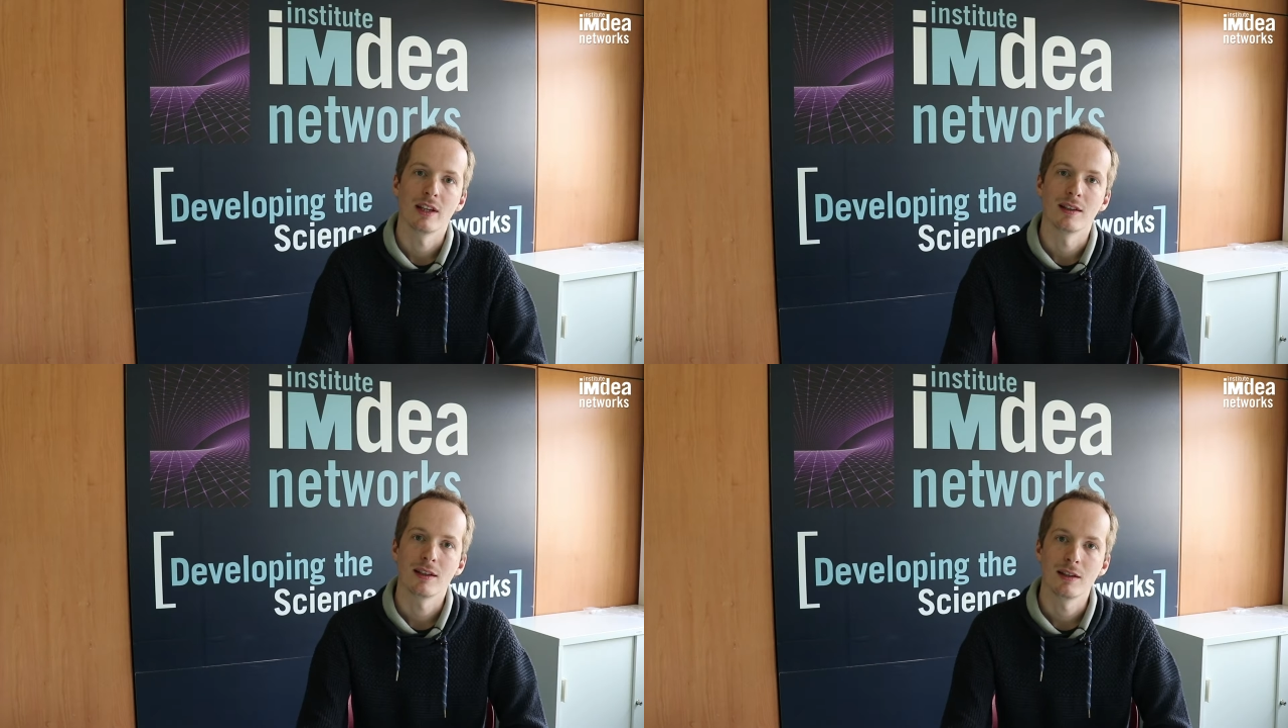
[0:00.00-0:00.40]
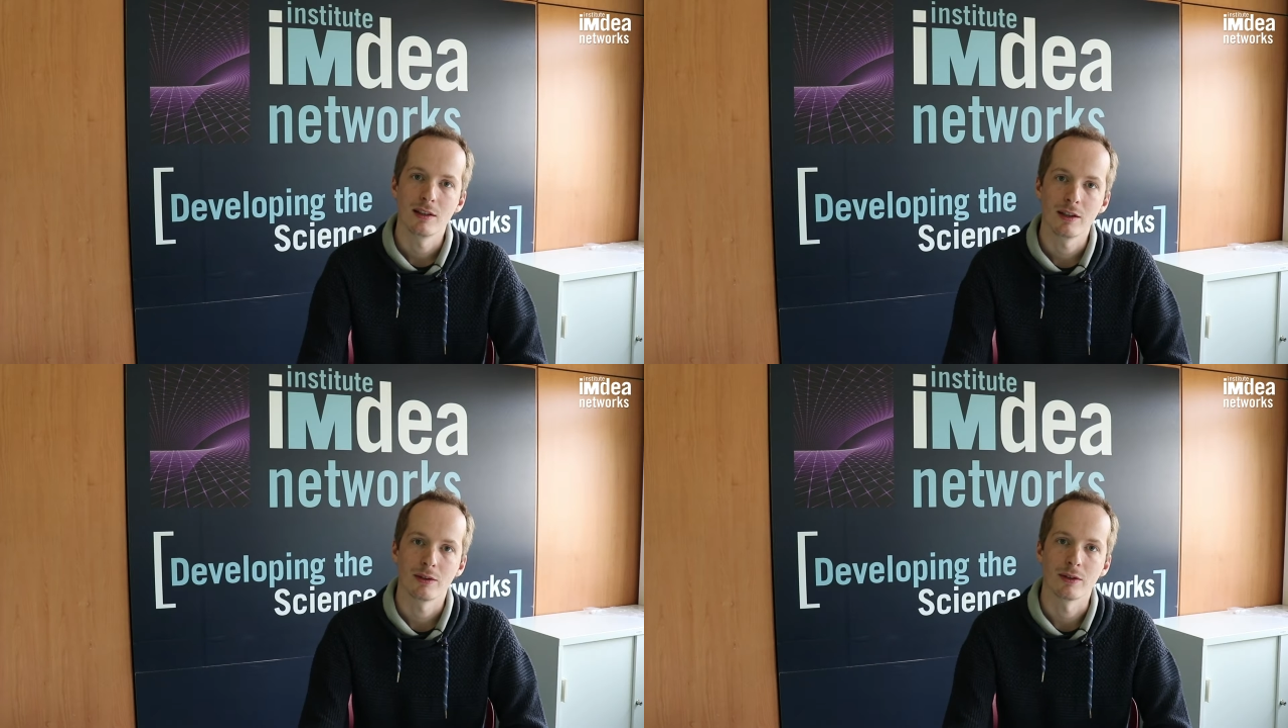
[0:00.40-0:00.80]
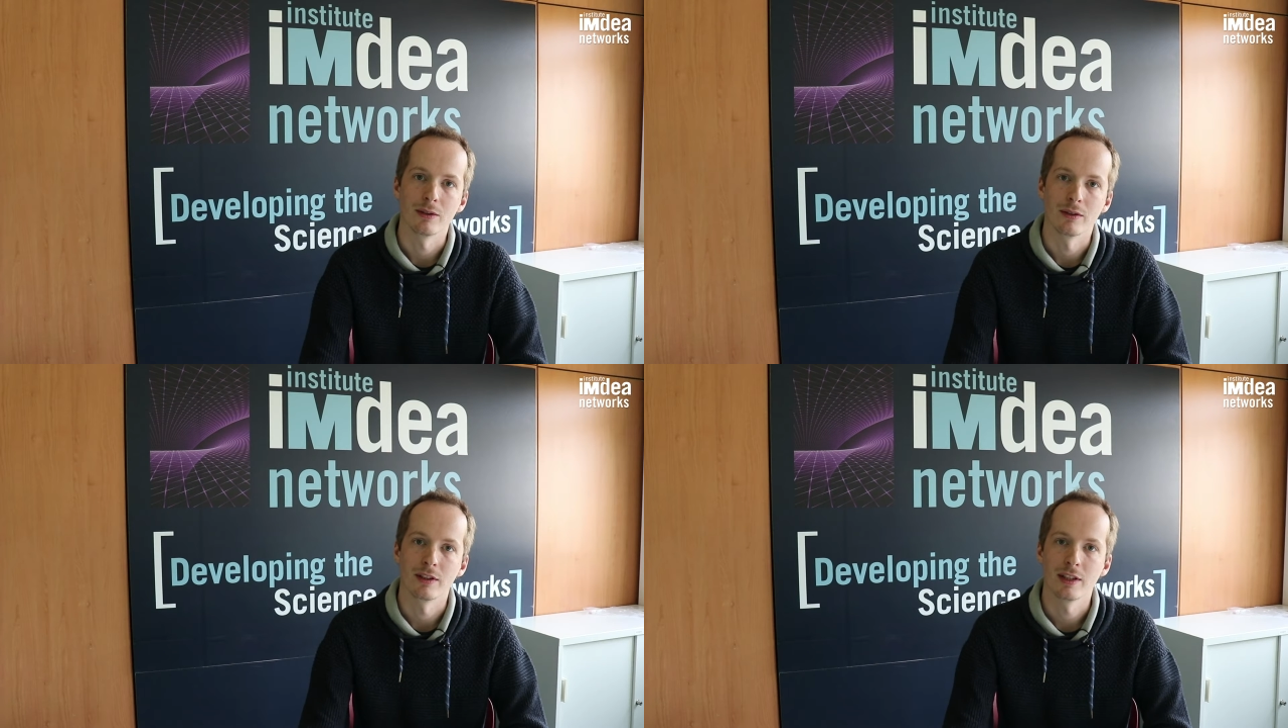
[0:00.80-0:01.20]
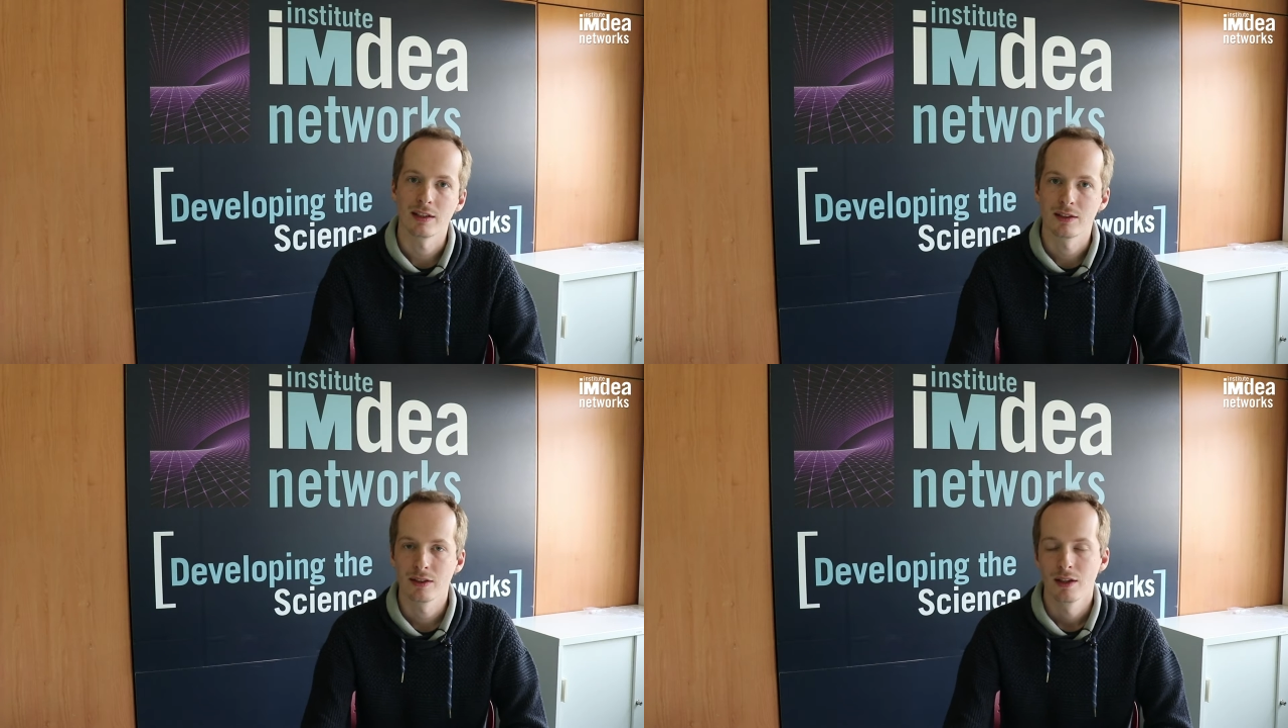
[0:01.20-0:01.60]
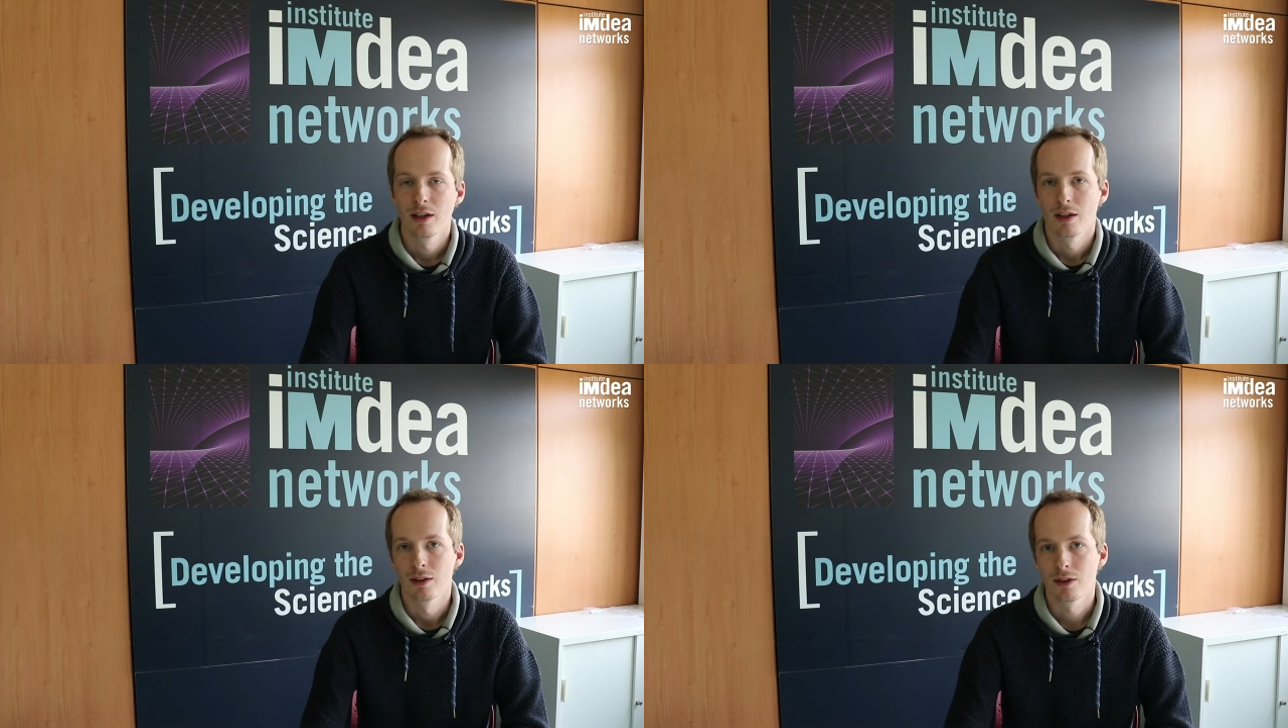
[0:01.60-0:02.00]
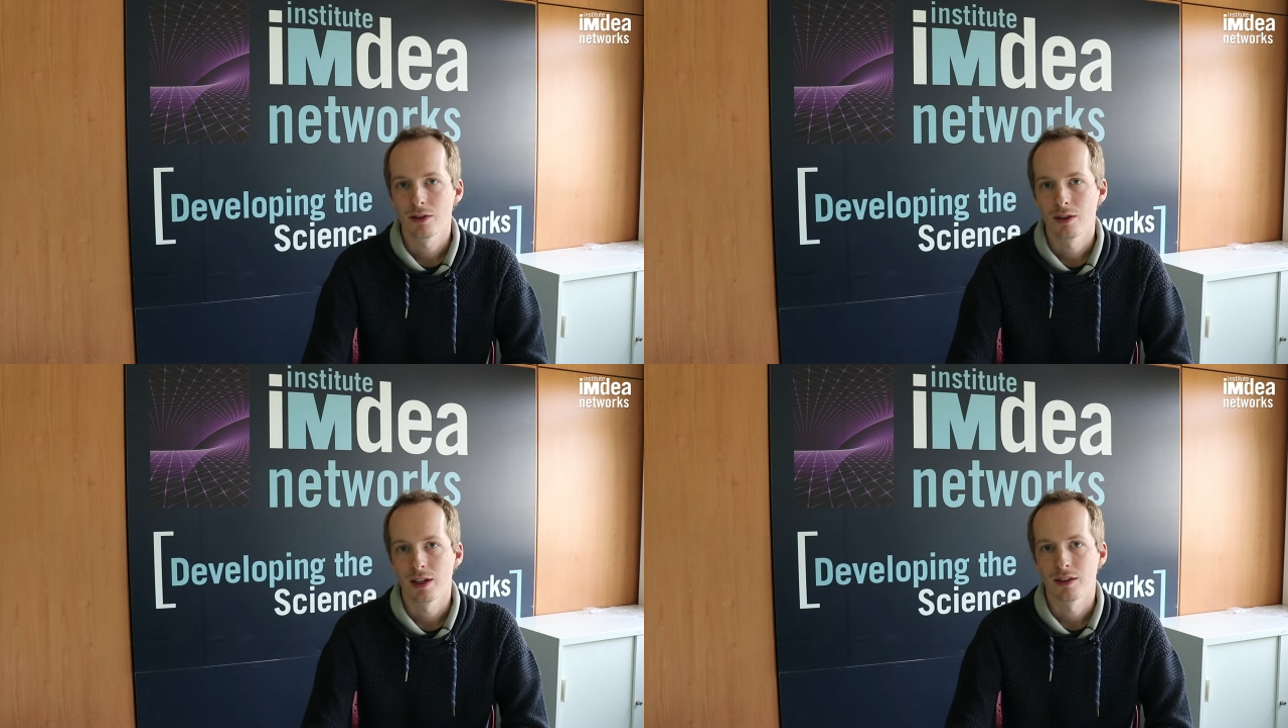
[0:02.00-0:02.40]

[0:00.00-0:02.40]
than 10 years ago, and yet no study